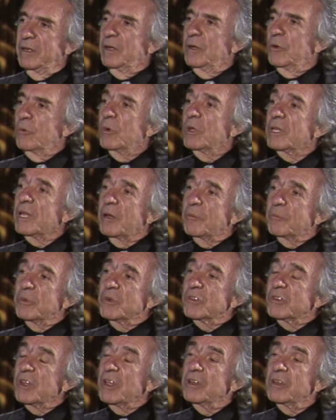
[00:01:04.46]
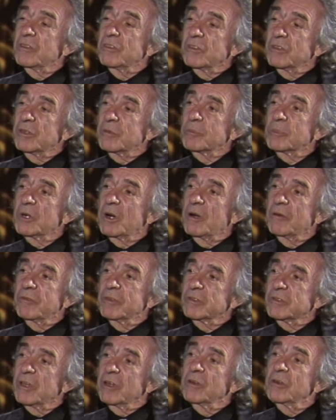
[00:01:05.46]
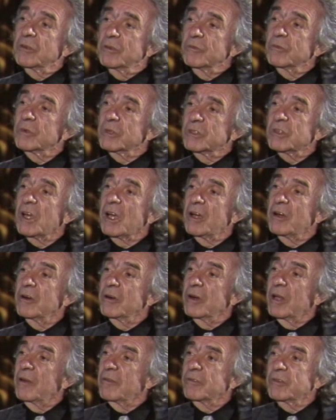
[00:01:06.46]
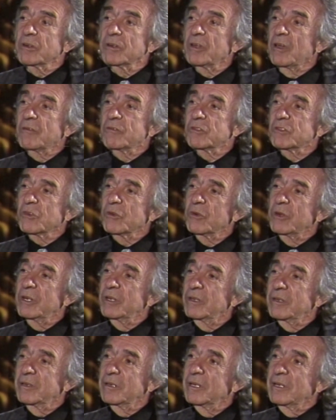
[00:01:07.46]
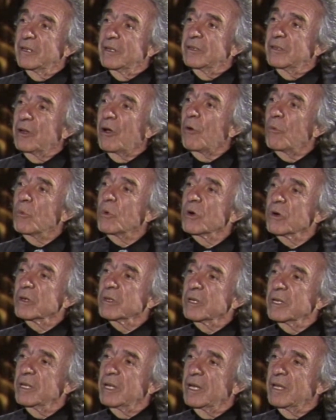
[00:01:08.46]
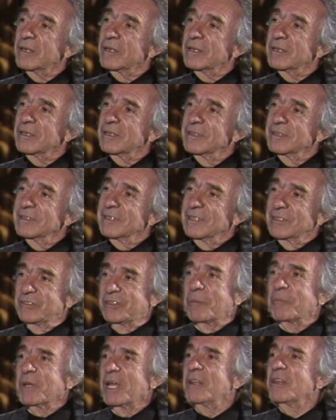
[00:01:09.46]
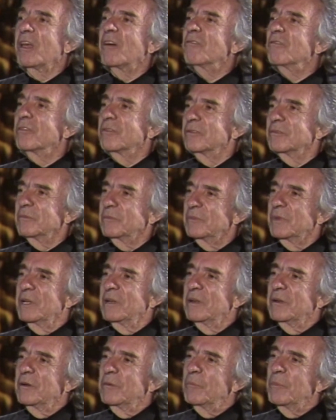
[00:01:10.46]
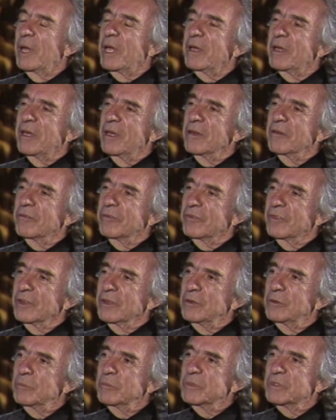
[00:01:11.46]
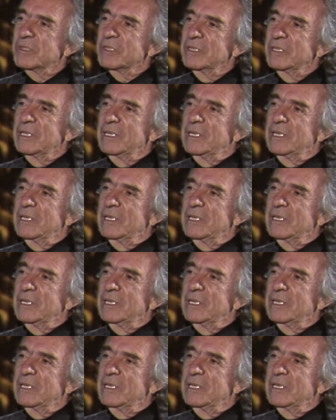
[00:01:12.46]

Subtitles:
Well, that percentage of the profits, I could have retired after Love Story and not worked again, except I love making films.